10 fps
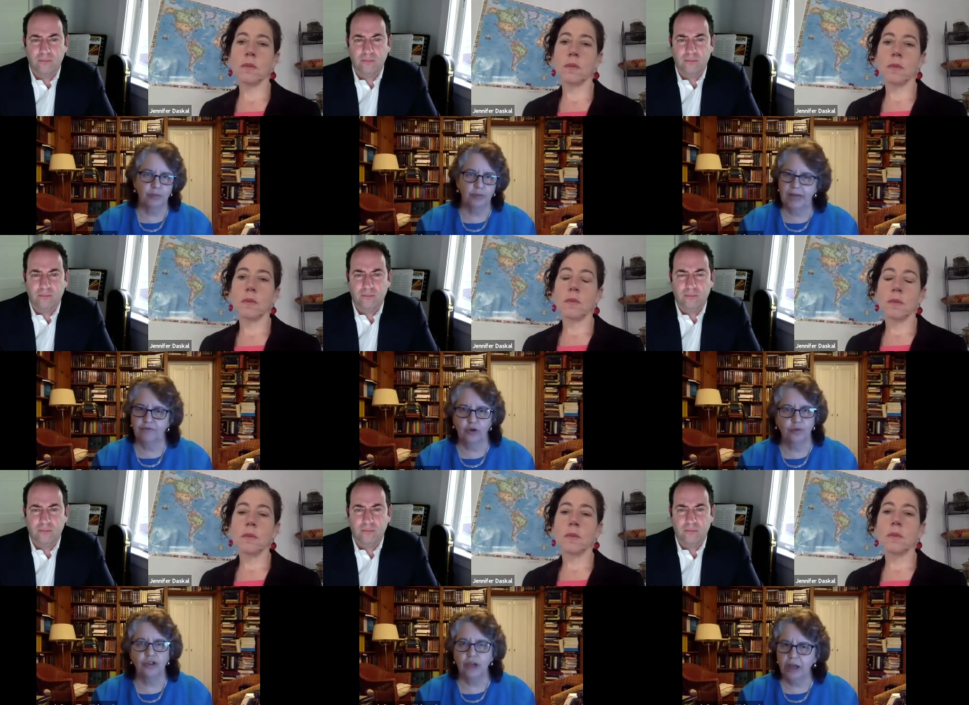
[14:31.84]
Speaker 1: platform you're
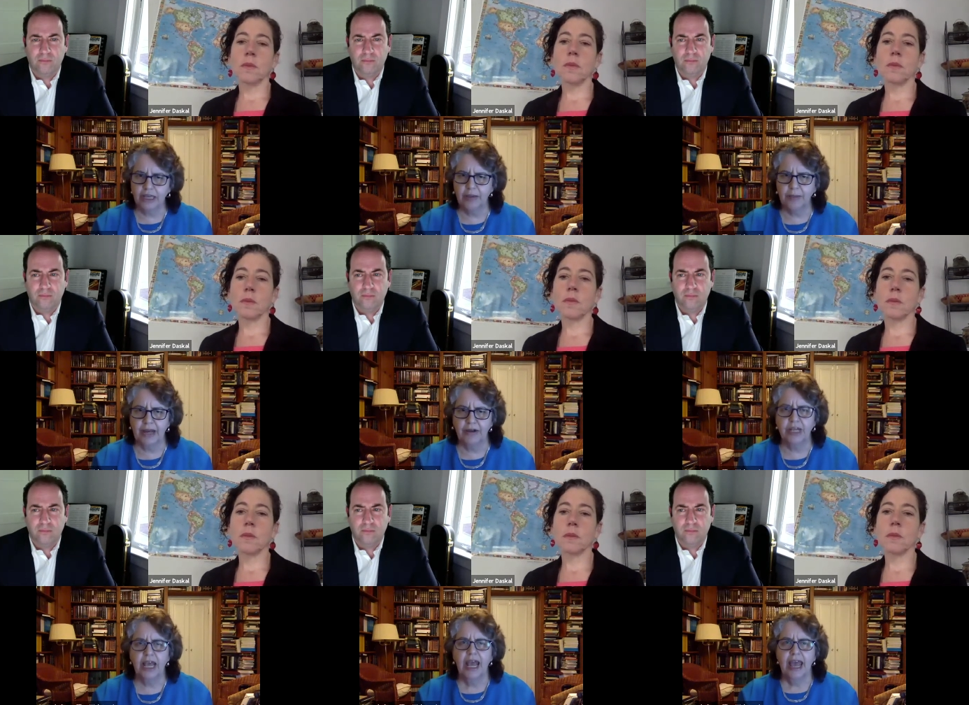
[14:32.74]
talking about,
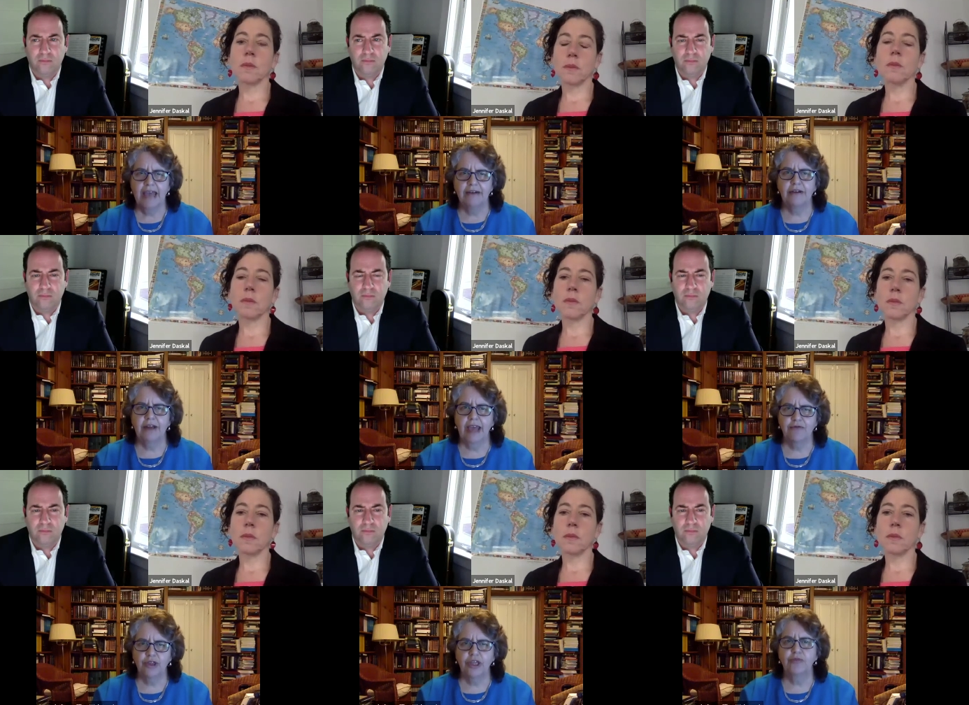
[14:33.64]
and, and for
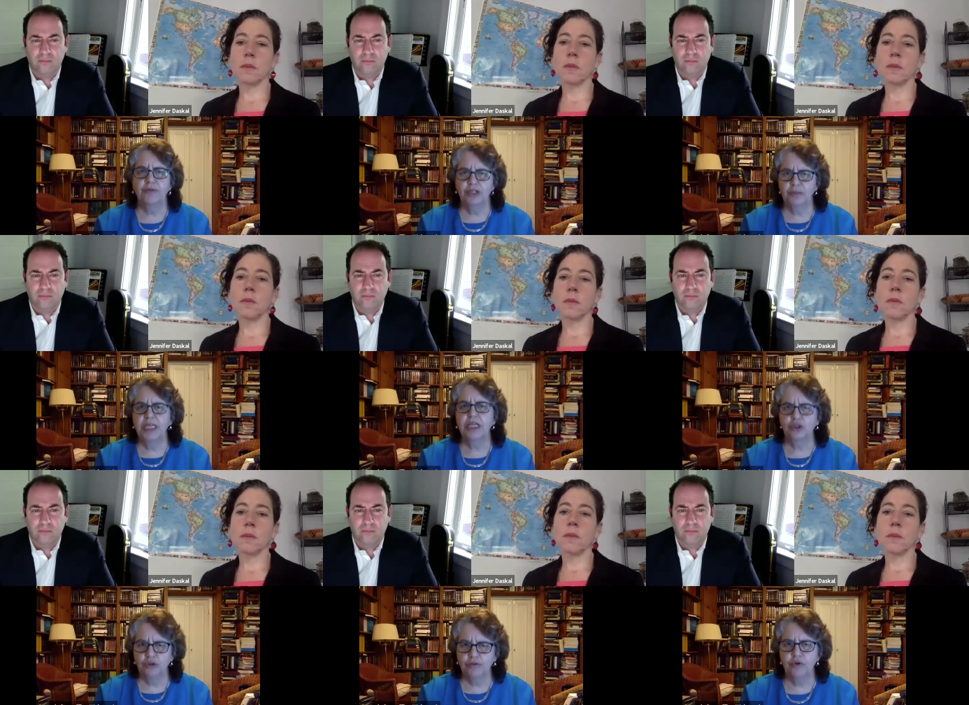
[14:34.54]
there to be a
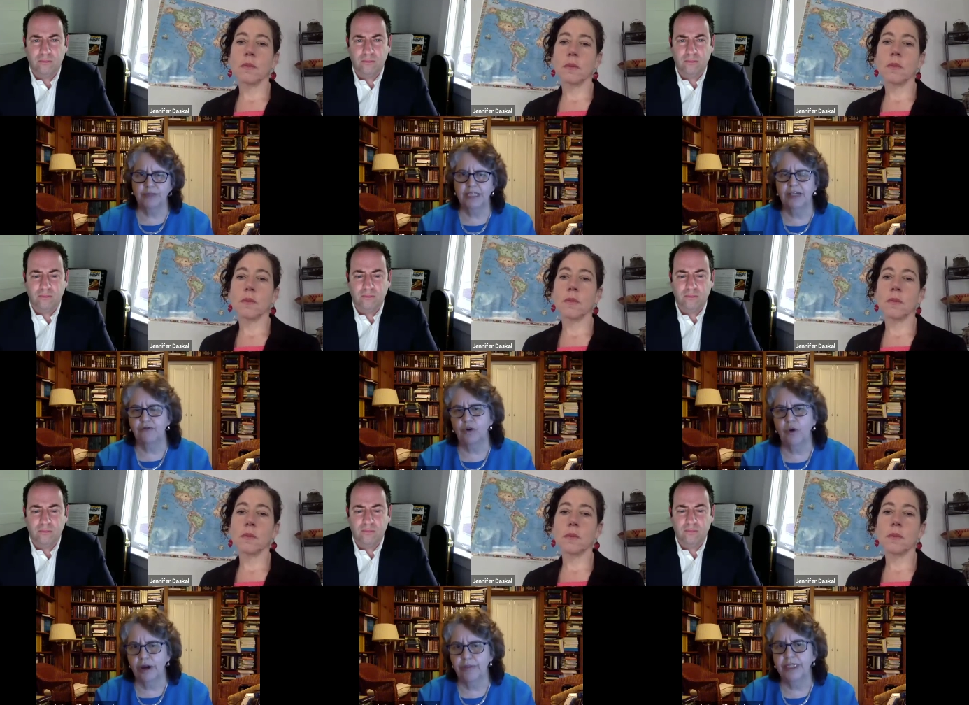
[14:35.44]
uniform set of
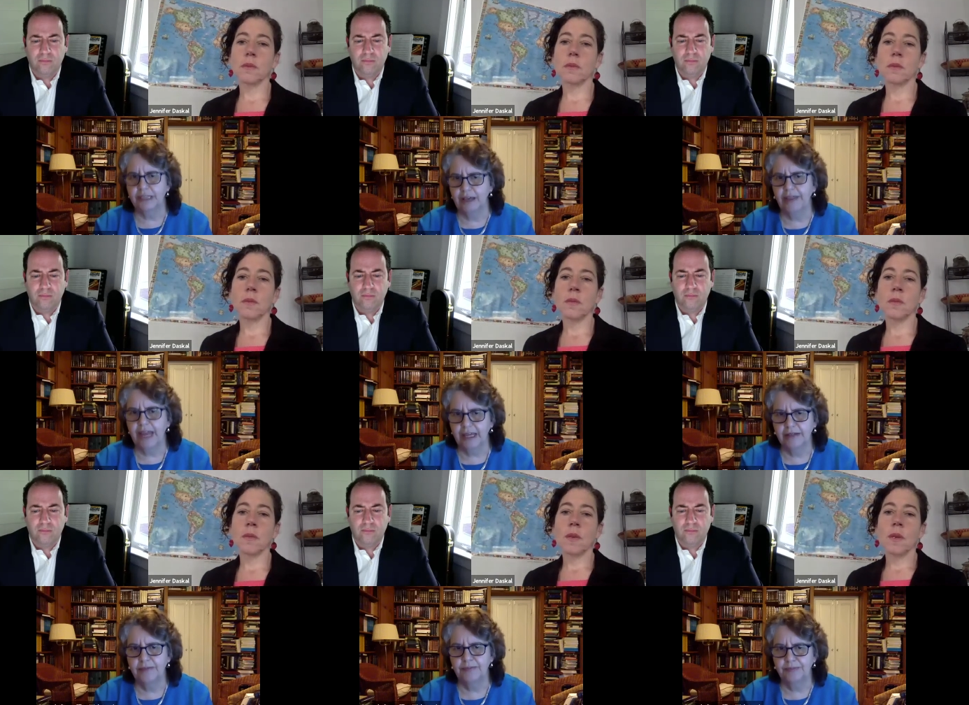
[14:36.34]
requirements on that.
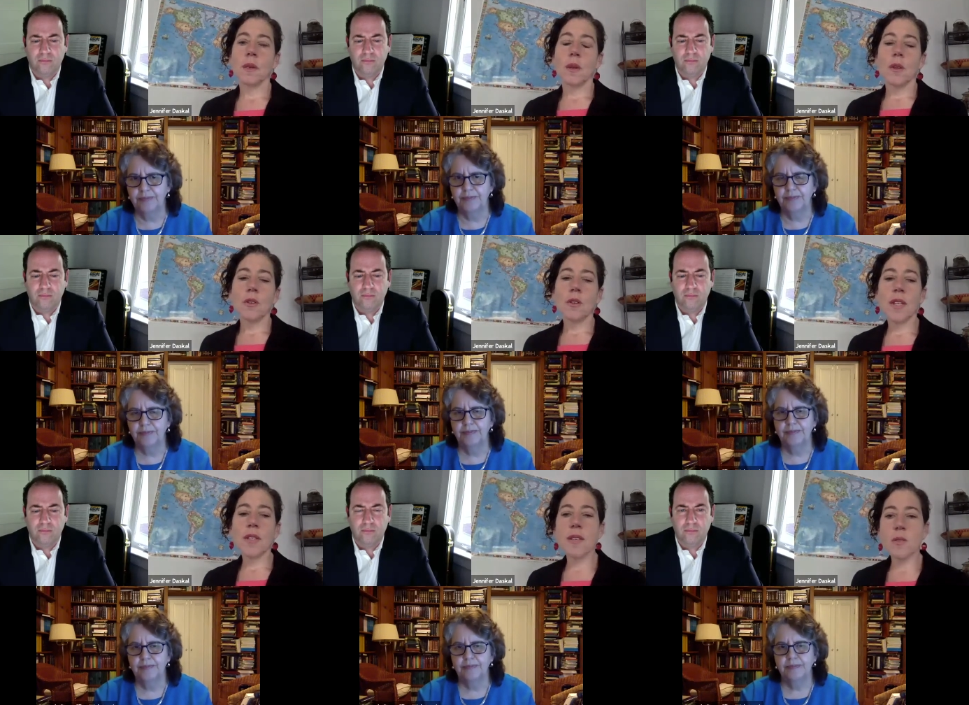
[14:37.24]
Speaker 2: Well, that
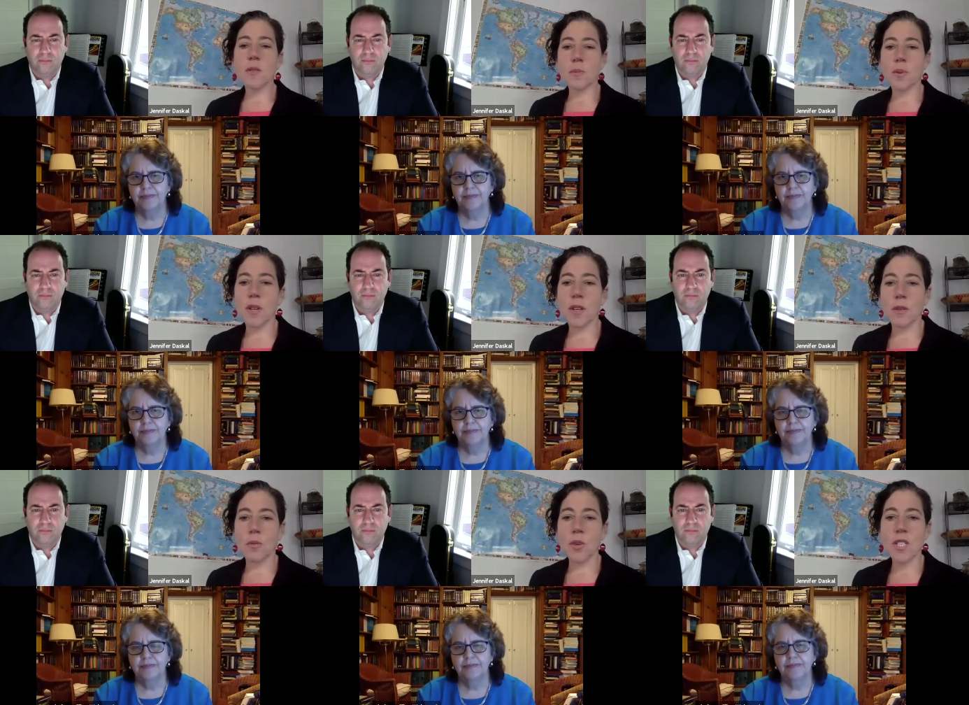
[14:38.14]
sounds pretty
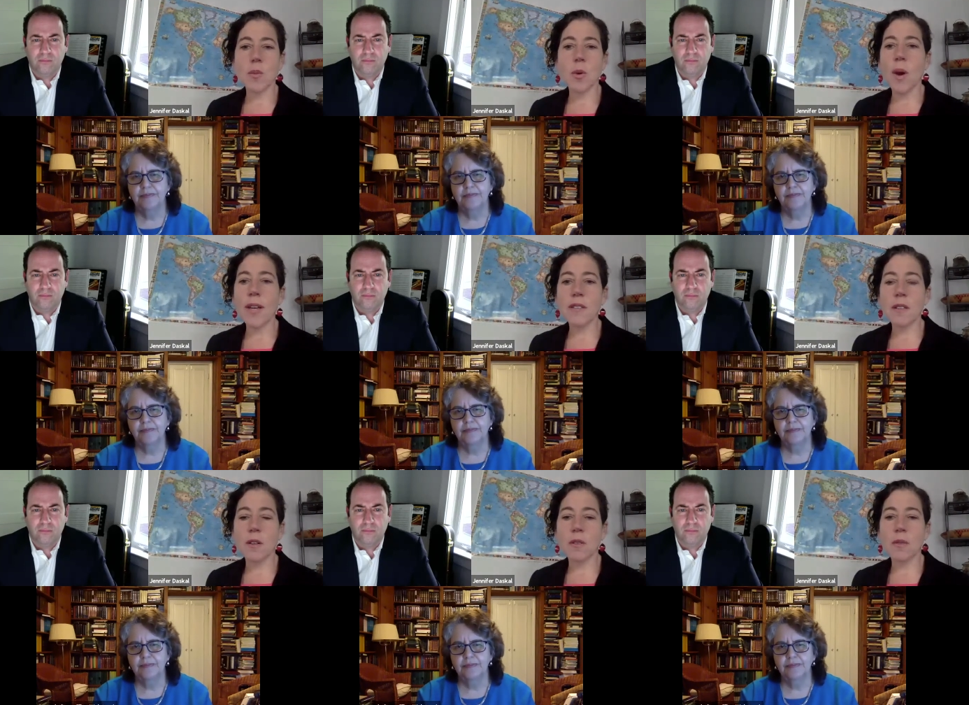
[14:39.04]
reasonable. Why is
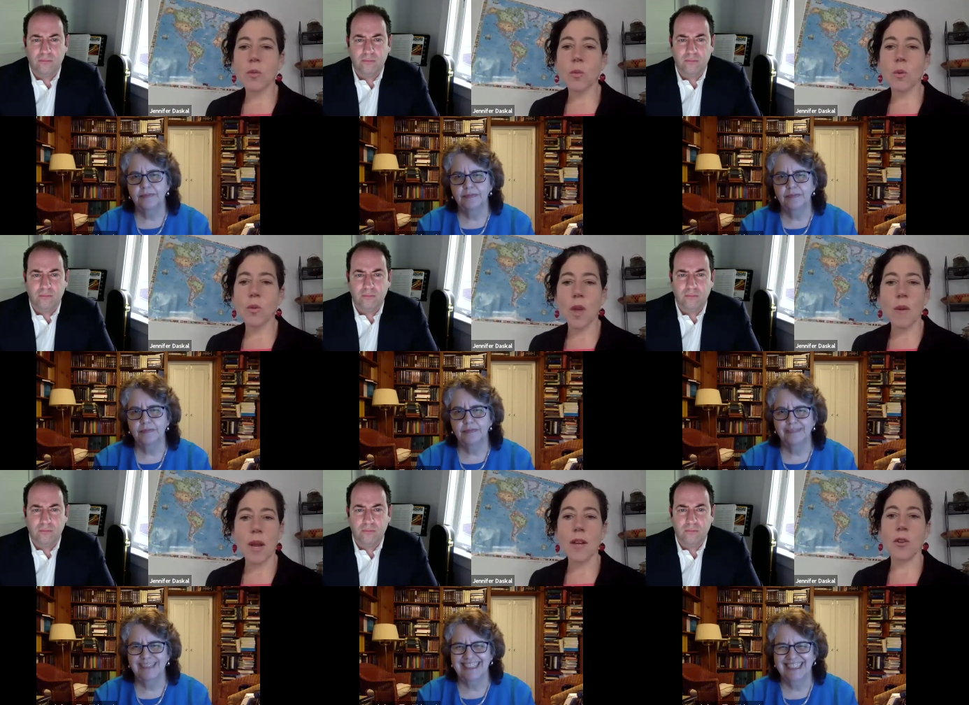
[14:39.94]
there
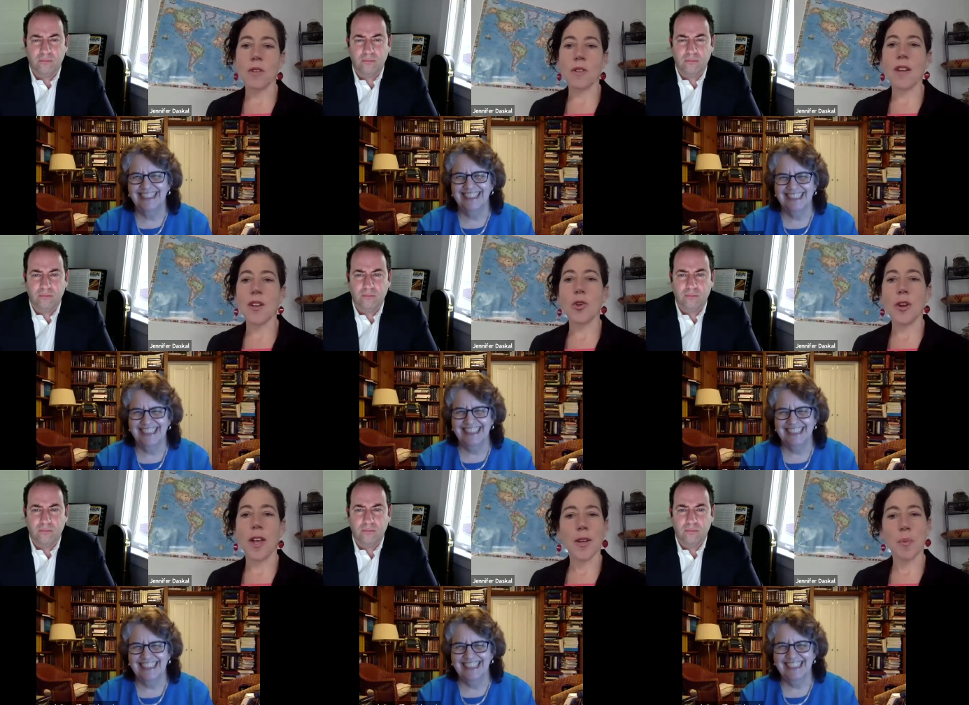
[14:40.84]
I know that I know you're
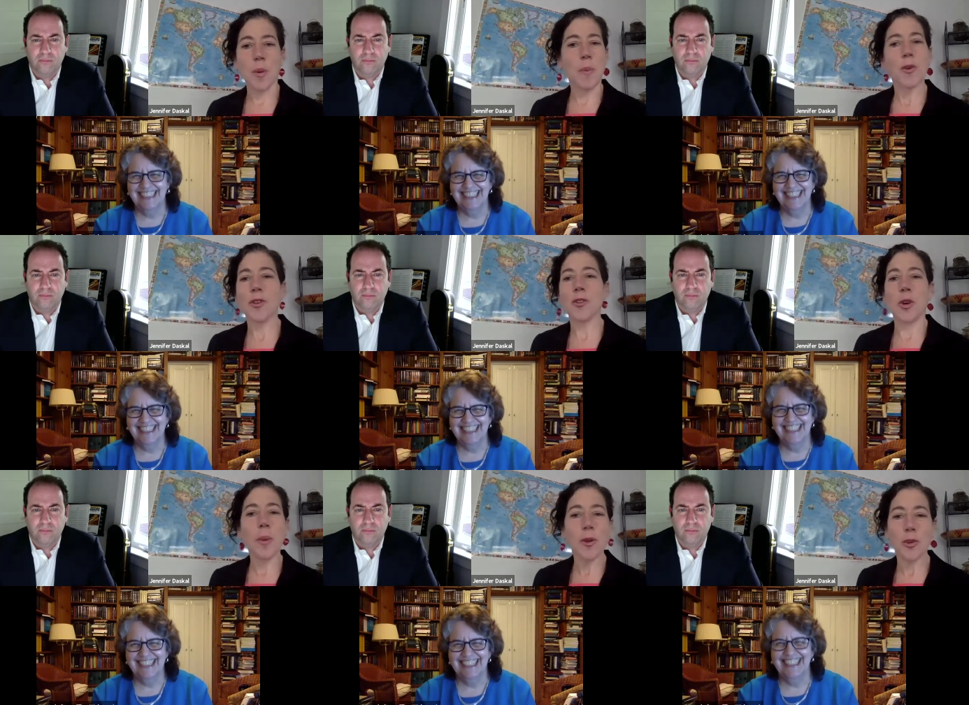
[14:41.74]
not a proponent or an
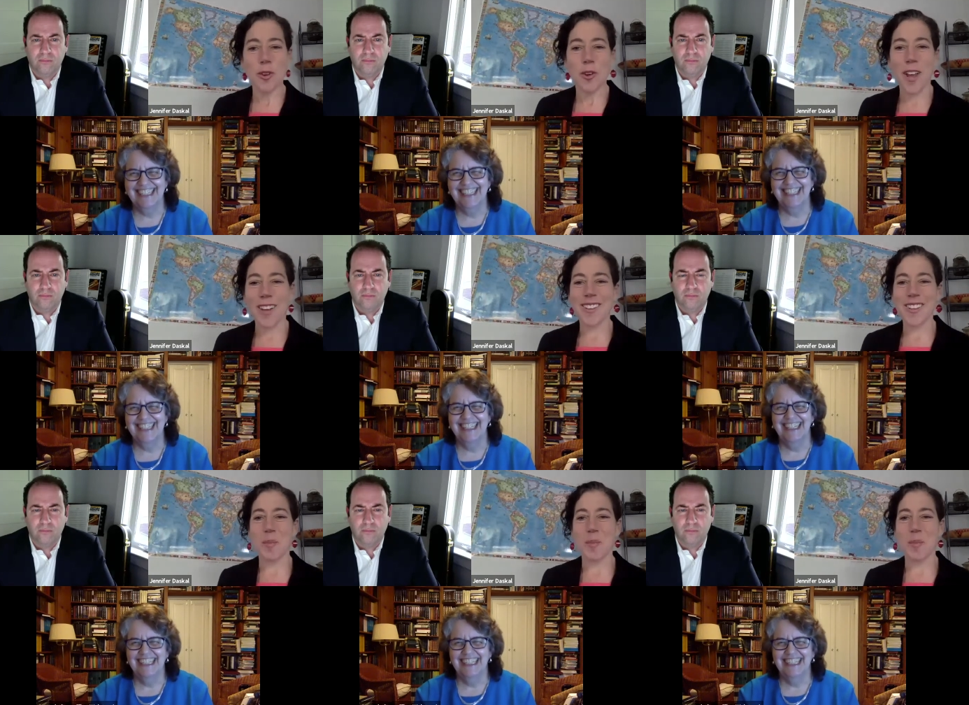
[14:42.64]
opponent. You're not in the